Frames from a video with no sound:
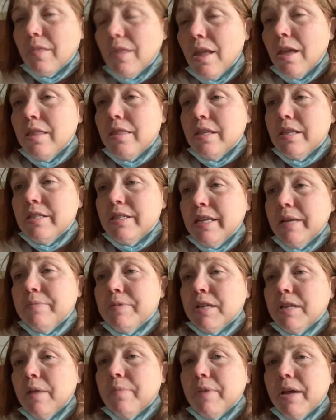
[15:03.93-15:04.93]
at the same
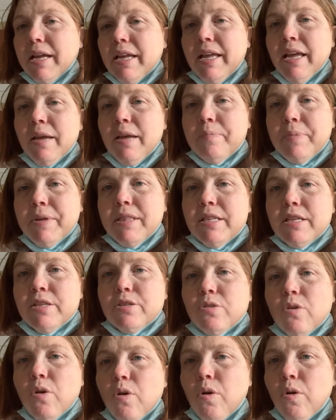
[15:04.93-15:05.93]
time, I can't be this
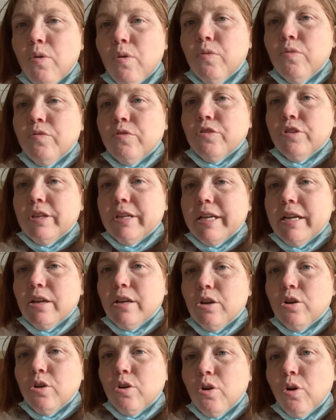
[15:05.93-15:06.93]
overly
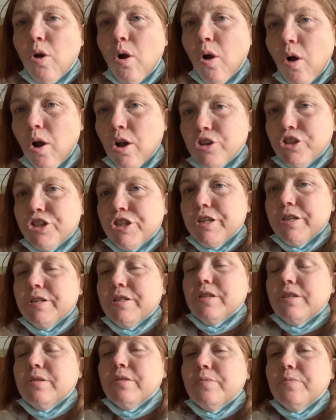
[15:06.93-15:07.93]

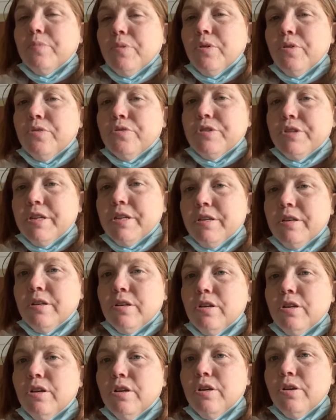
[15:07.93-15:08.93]
cautious person
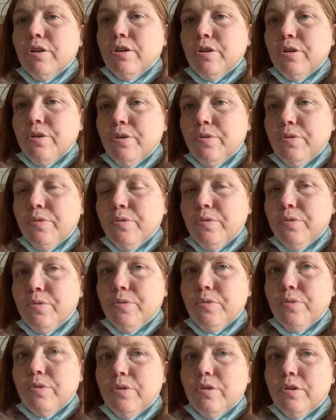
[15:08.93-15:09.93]

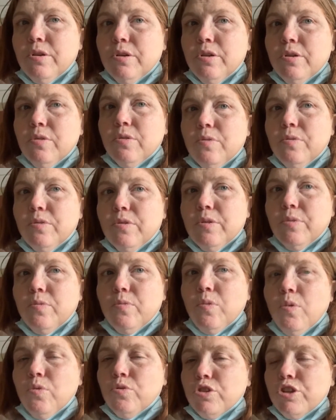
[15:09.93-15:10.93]
who
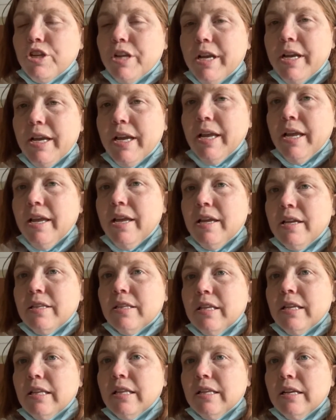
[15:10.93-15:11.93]
won't shake a
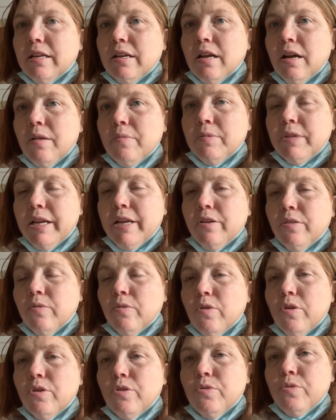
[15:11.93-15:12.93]
hand come later
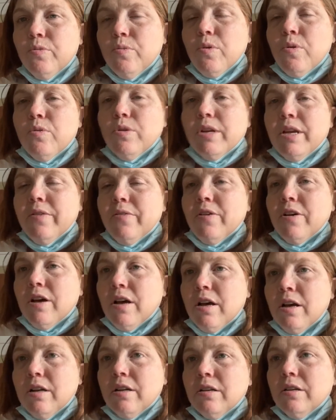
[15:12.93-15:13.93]
on, who won't give a
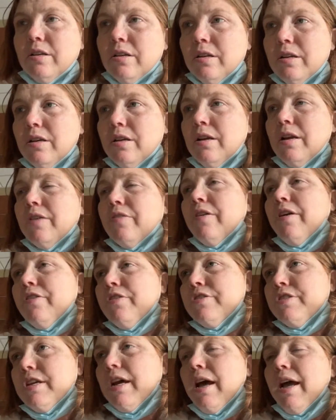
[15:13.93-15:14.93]
hug. I'd rather
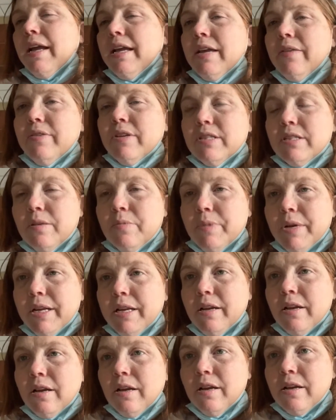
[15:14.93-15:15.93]
die giving somebody
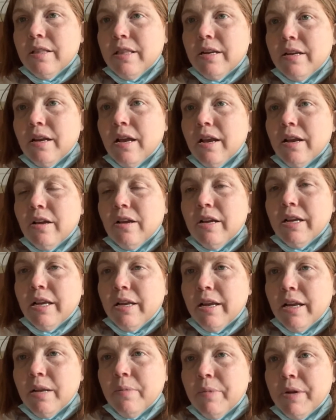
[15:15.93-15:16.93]
a hug than not hugging
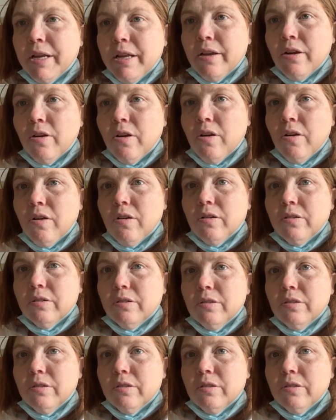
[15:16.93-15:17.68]
anybody at all.